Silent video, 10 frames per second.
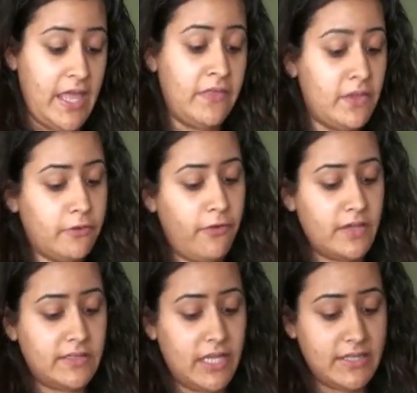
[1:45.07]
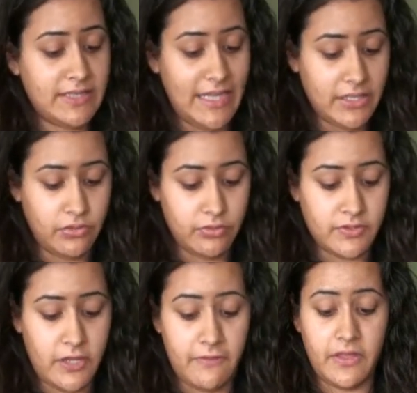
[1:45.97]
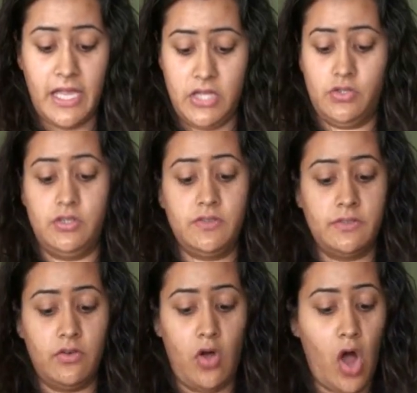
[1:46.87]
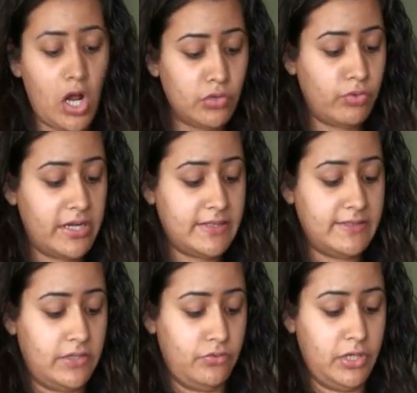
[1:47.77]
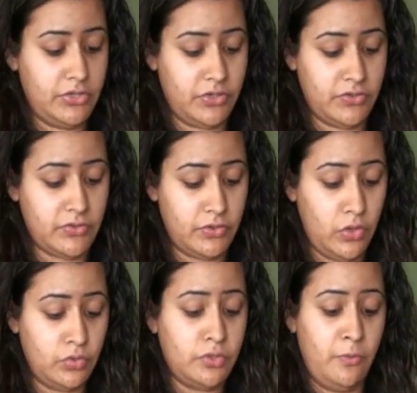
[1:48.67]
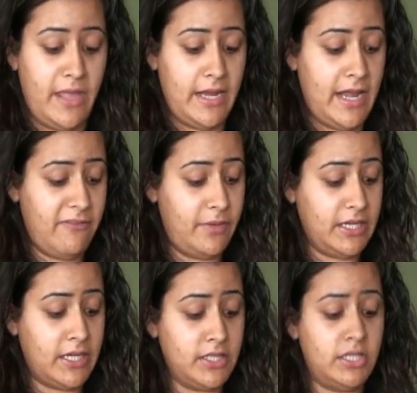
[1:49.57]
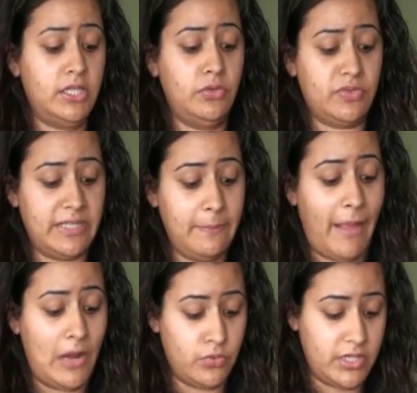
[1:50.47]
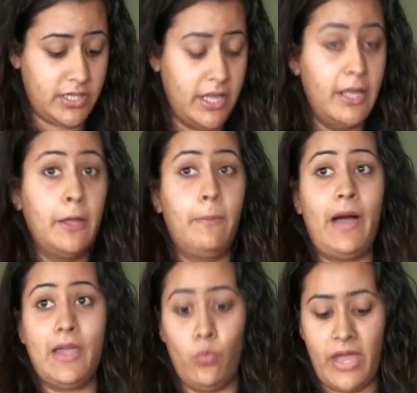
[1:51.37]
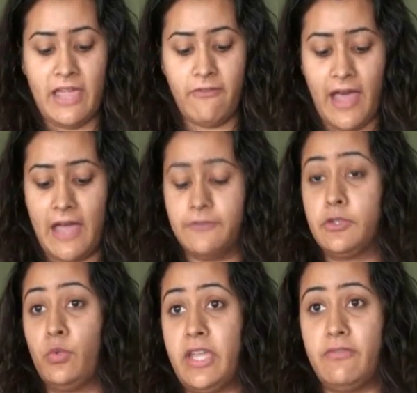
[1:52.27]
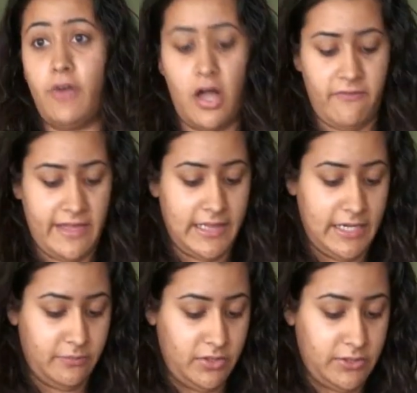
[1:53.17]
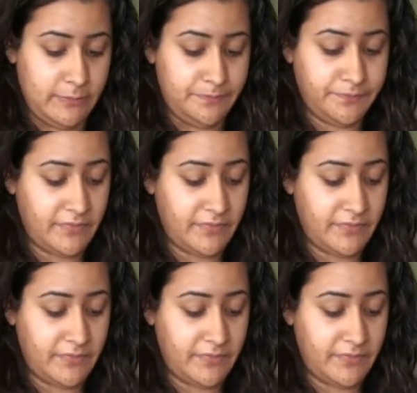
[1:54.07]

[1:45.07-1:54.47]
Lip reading: In their fossilized ignorance of the ages, all races and religions known to man have been continuously pounded by wave after wave of enlightenment